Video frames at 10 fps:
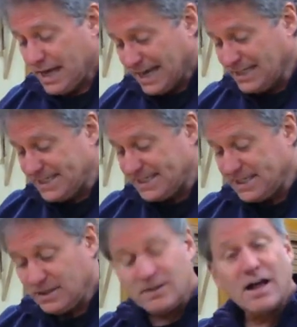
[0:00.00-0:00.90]
It's
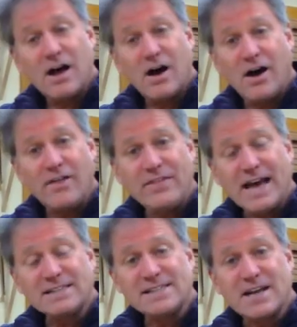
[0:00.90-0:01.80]
still on
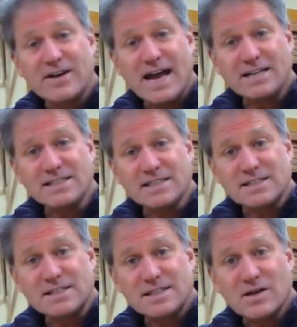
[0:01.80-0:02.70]
that center
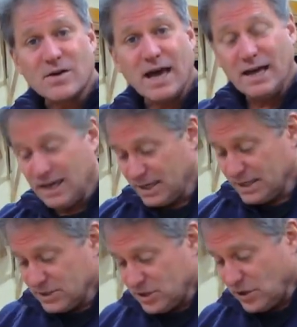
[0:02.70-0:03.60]
axis, okay?
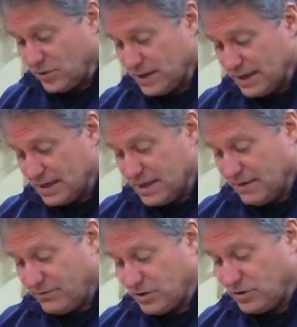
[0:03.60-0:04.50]
So
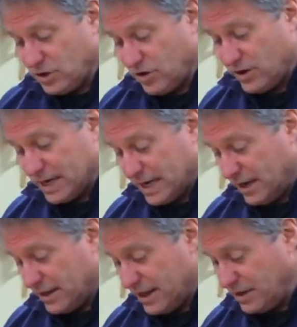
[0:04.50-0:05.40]
if you turned
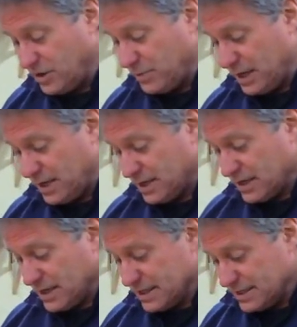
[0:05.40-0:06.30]
it, then you'd be
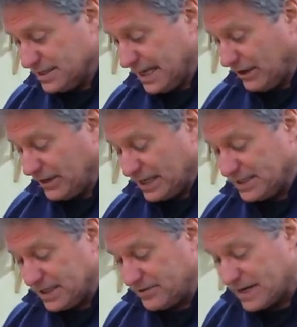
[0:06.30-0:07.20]
dead on that
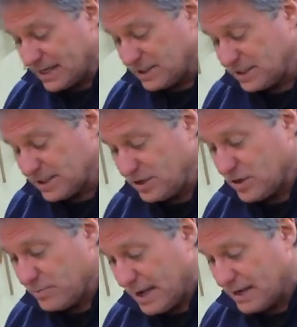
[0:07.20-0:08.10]
center axis and you
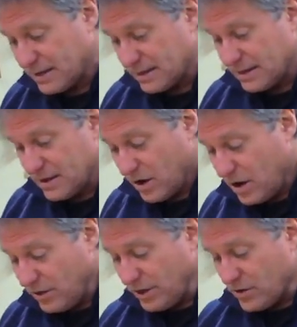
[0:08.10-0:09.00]
could make
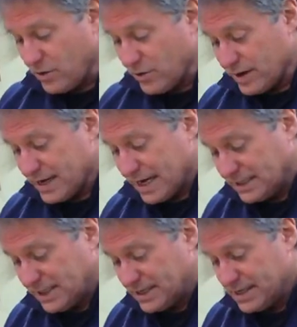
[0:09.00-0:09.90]
all the corner
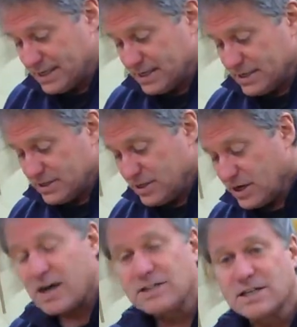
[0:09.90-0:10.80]
cuts to your
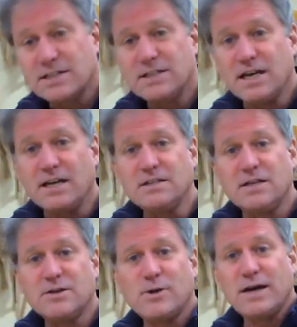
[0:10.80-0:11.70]
heart's content,
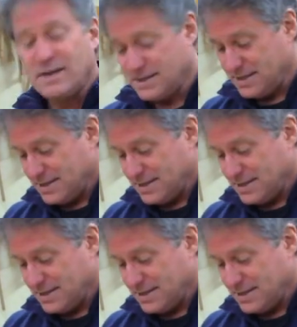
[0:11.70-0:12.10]
right?